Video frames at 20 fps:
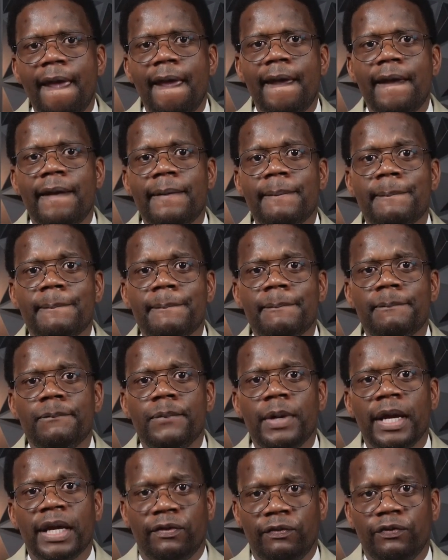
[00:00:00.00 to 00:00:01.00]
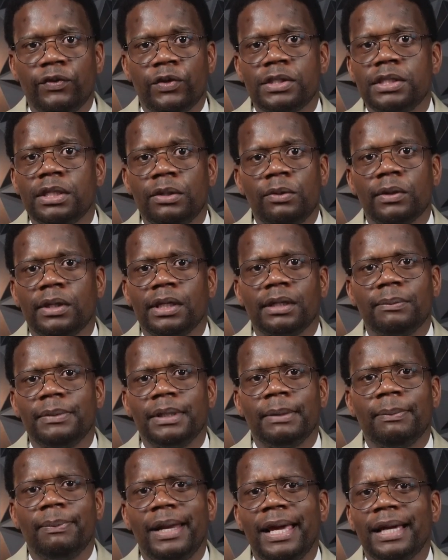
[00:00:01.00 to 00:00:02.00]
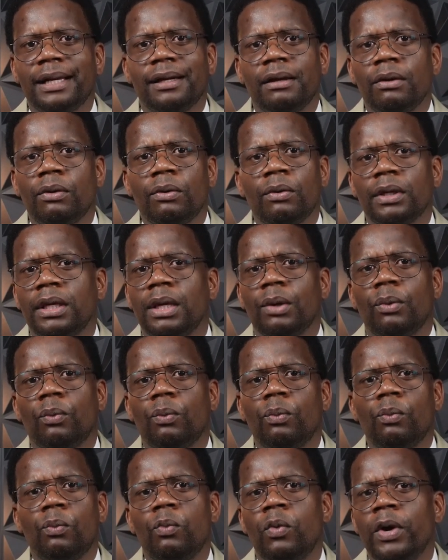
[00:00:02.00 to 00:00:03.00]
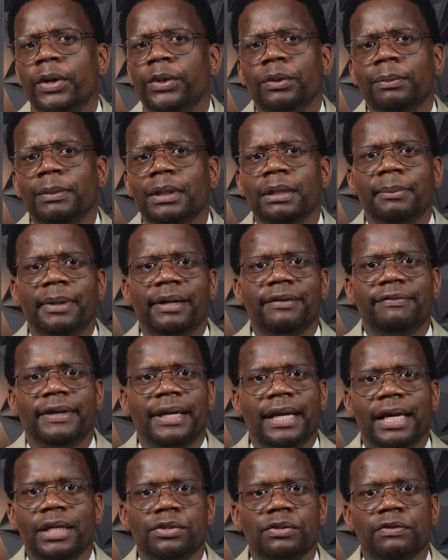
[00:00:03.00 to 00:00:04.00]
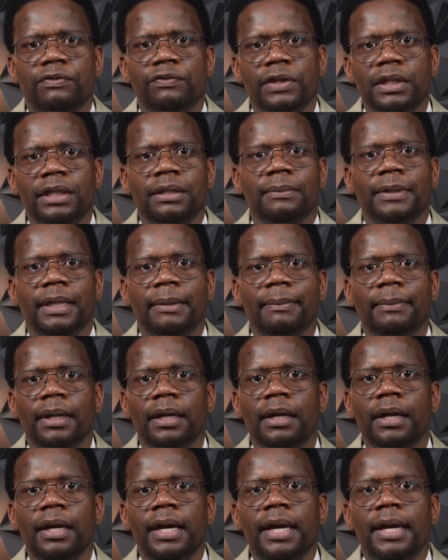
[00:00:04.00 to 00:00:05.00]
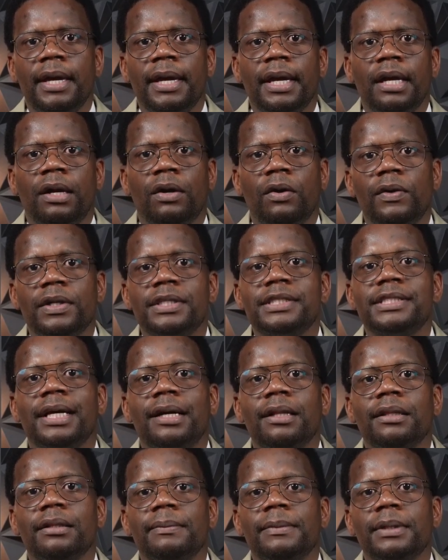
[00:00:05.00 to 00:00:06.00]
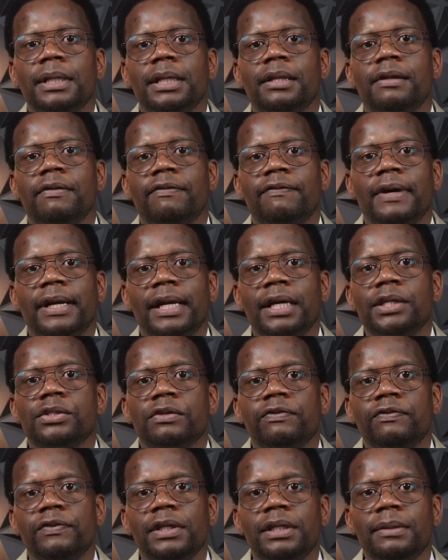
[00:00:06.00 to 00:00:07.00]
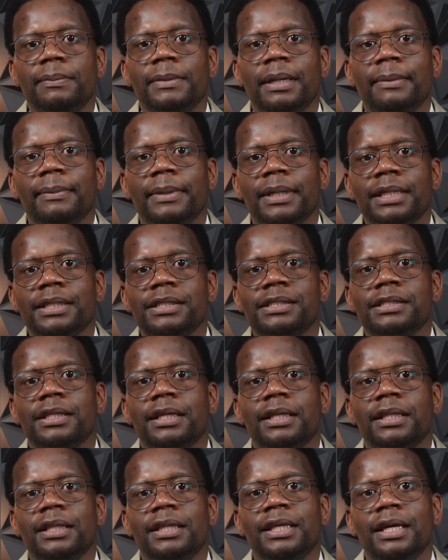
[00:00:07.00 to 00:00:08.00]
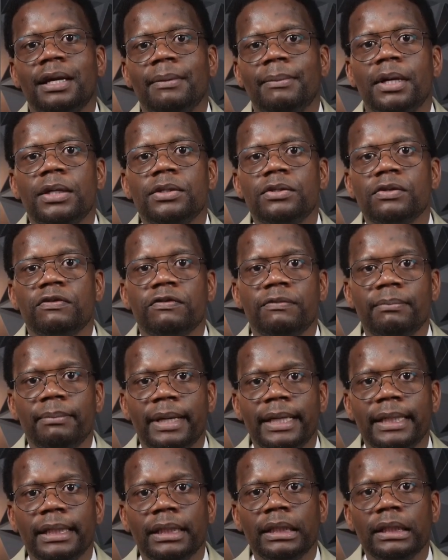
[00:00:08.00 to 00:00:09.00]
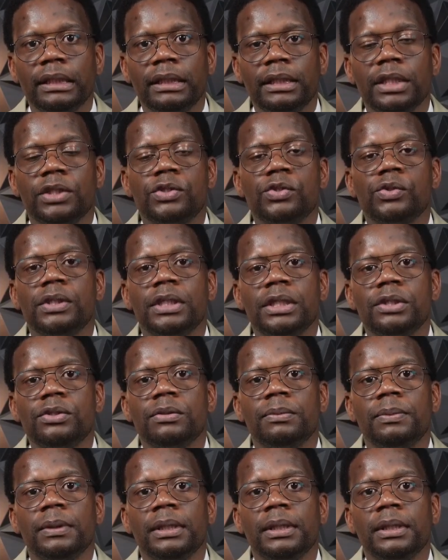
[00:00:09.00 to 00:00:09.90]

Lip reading: And at first they look at me blank, like, okay, what do you mean by financial freedom number? And I always tell them that financial freedom number is the amount of money that you need